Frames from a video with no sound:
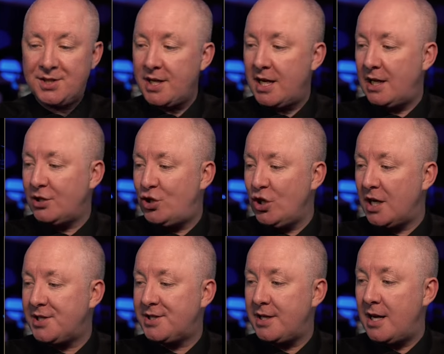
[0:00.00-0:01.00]

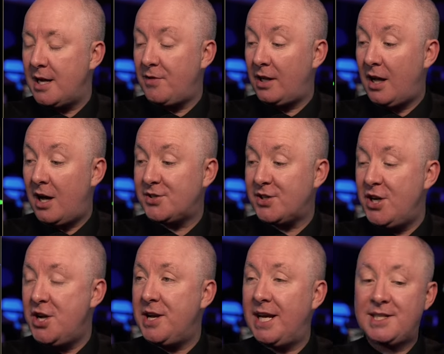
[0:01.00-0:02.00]
the last
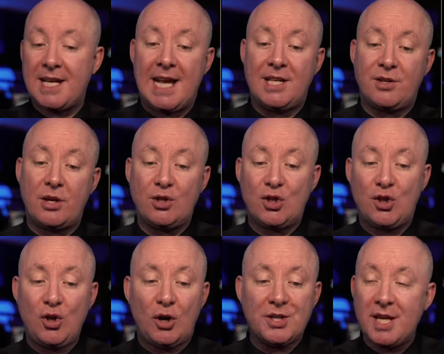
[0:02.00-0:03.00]
earnings has
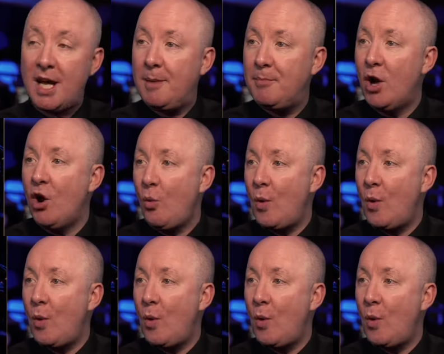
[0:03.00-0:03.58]
shot up.